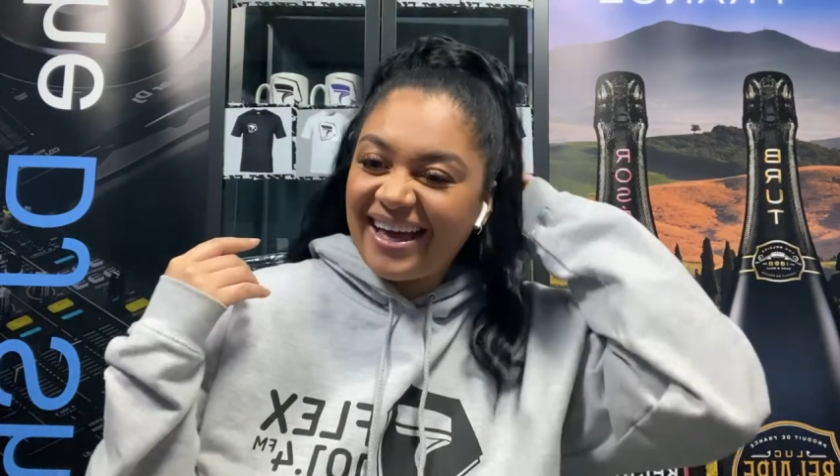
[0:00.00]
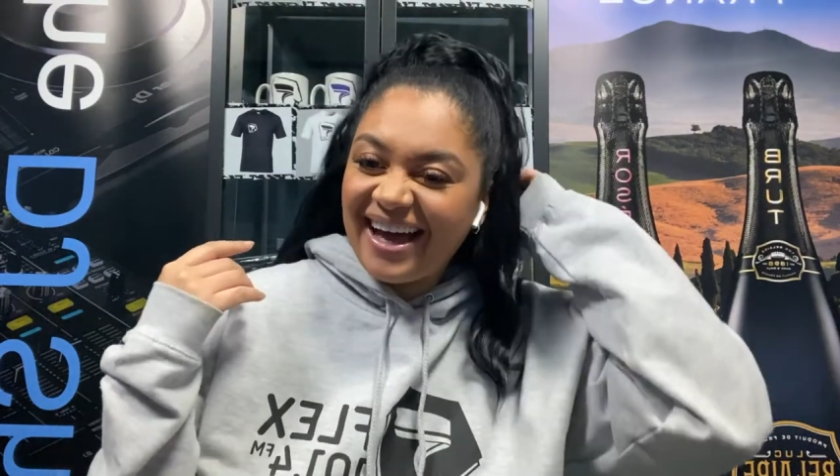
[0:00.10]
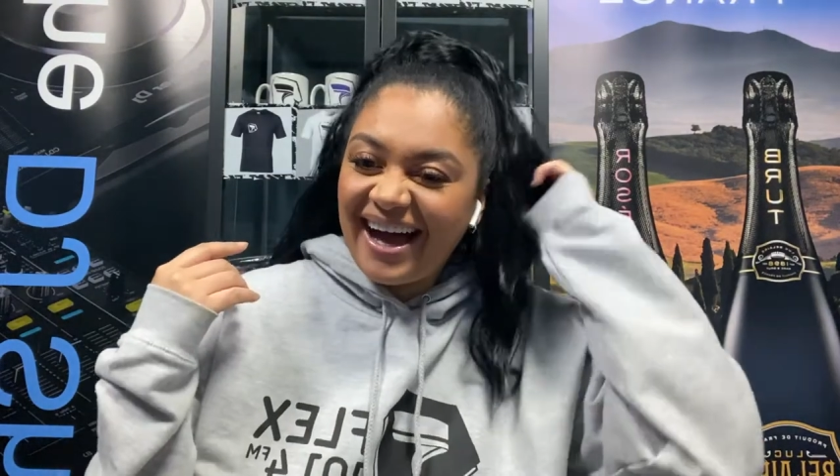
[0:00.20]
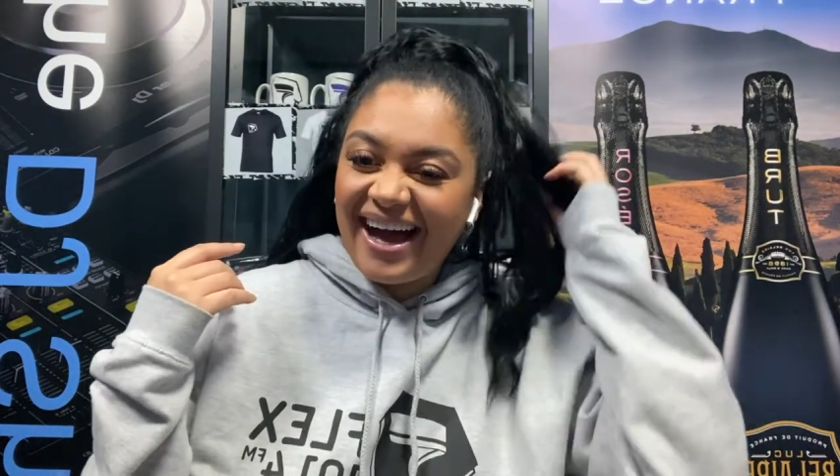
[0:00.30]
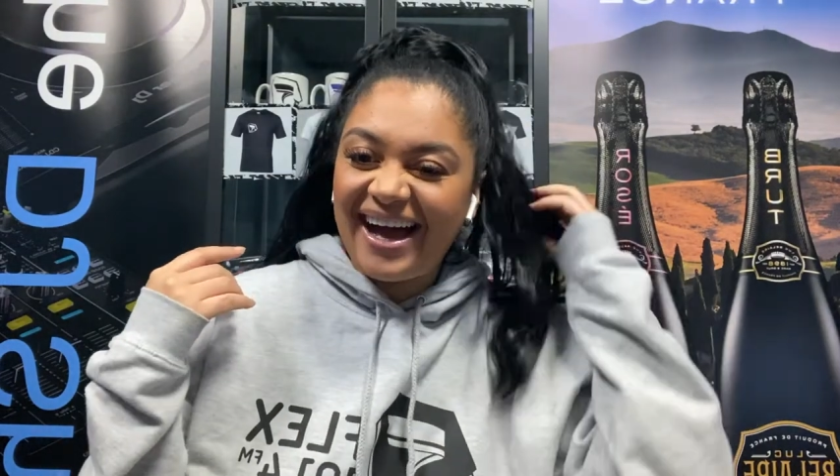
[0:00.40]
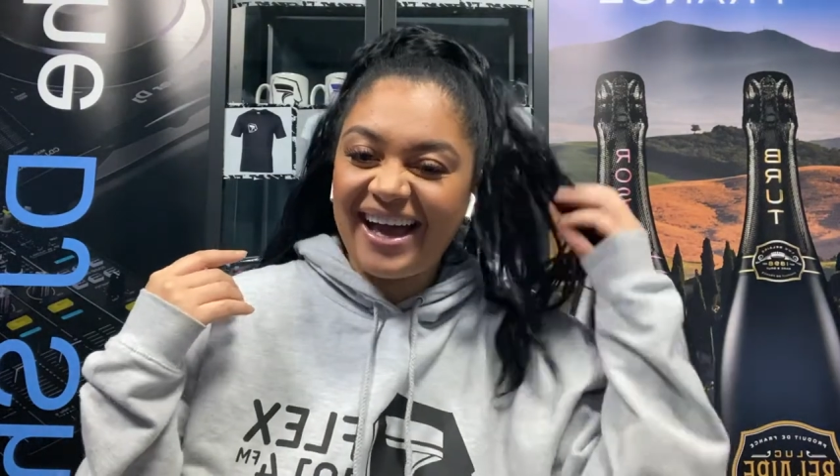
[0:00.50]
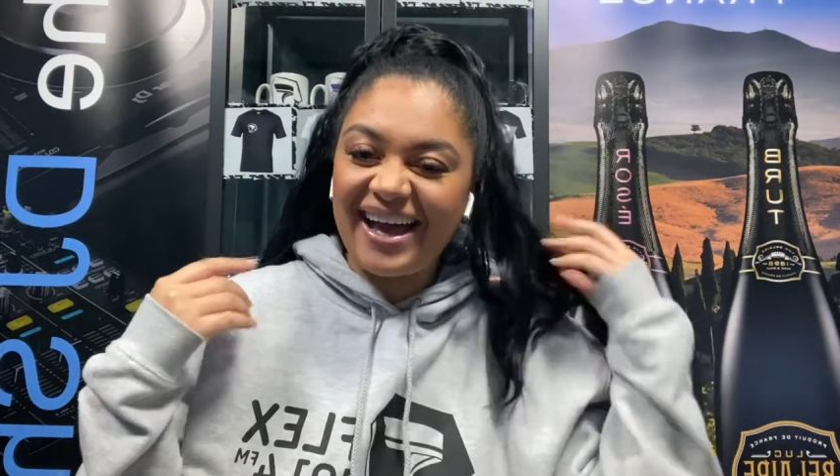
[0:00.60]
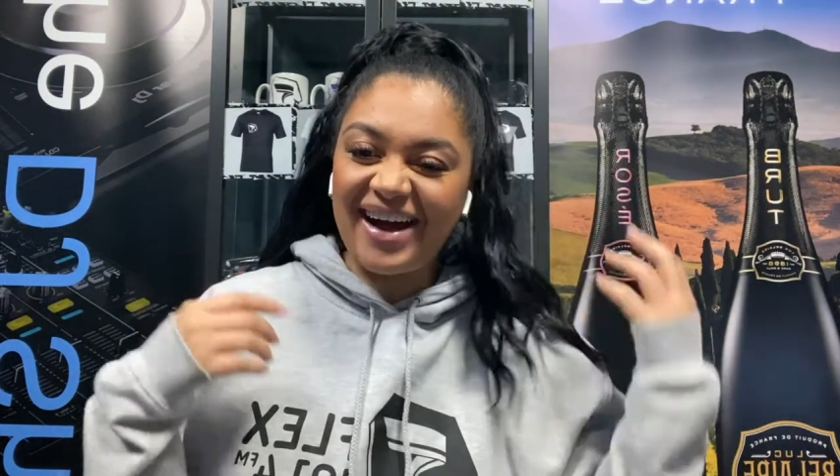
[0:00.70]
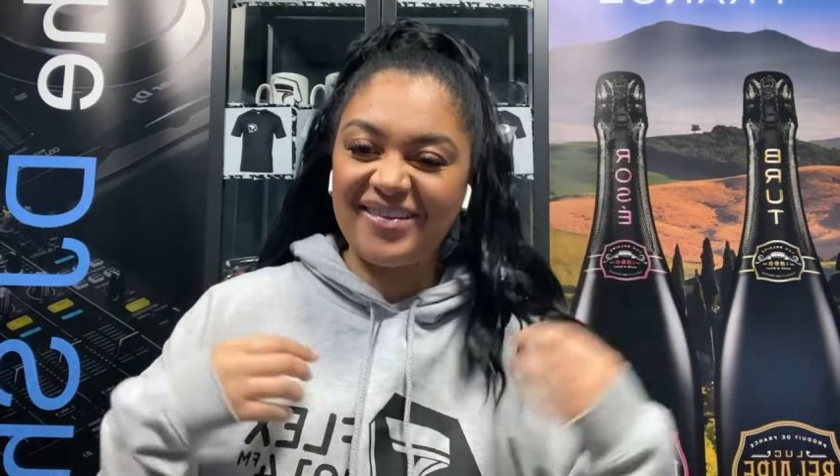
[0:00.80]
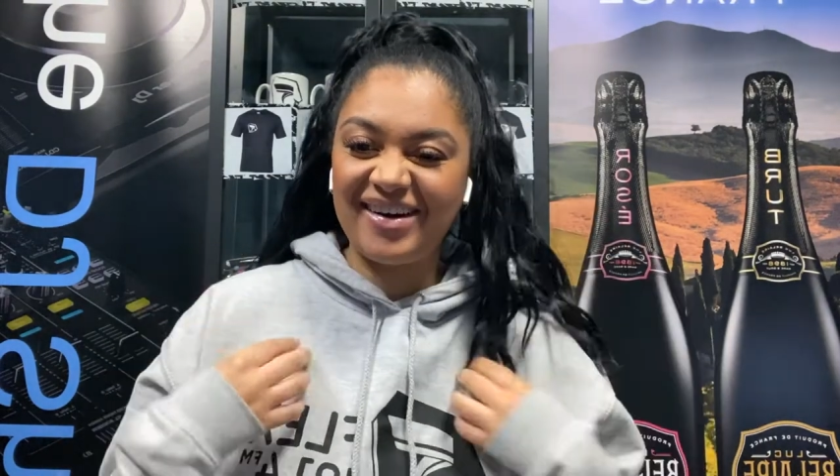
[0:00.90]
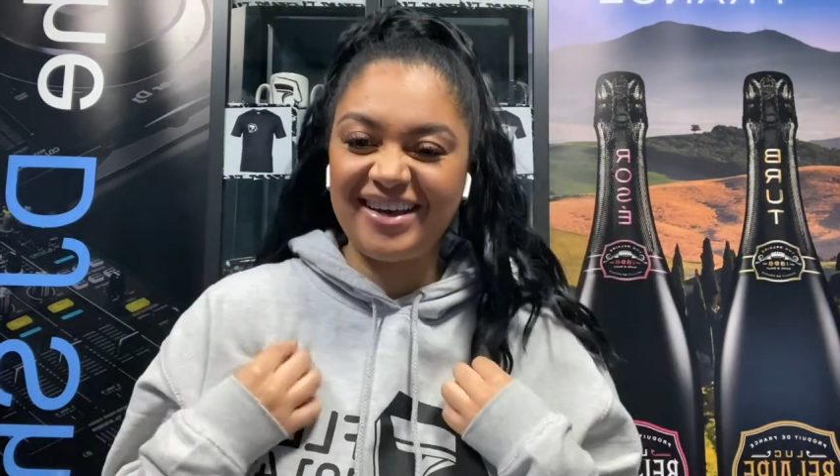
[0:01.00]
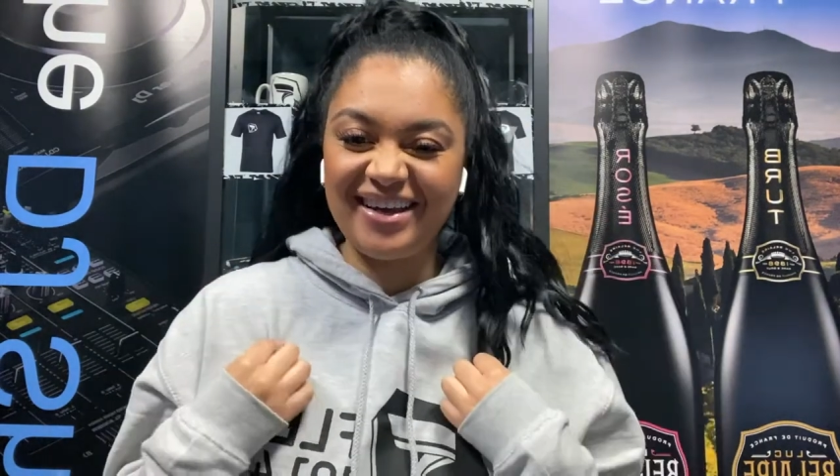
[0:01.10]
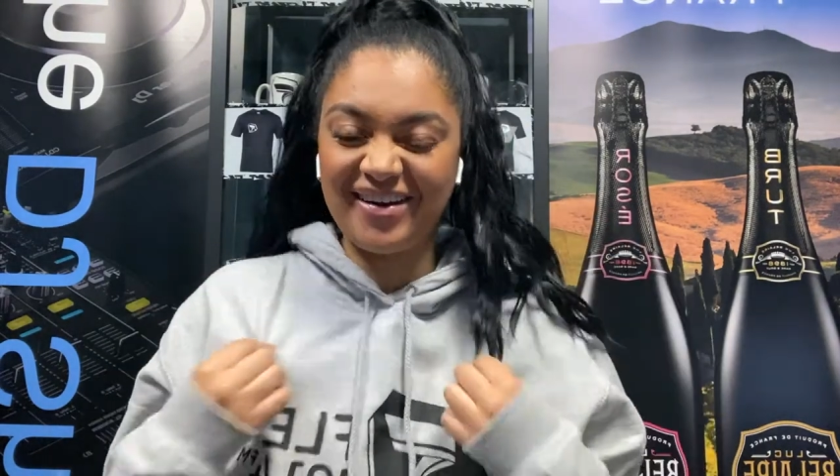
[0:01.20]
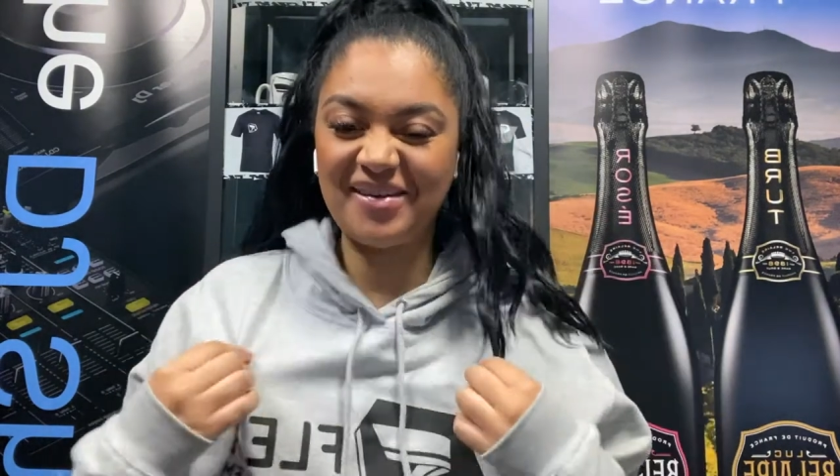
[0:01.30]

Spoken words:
Hi, how are you?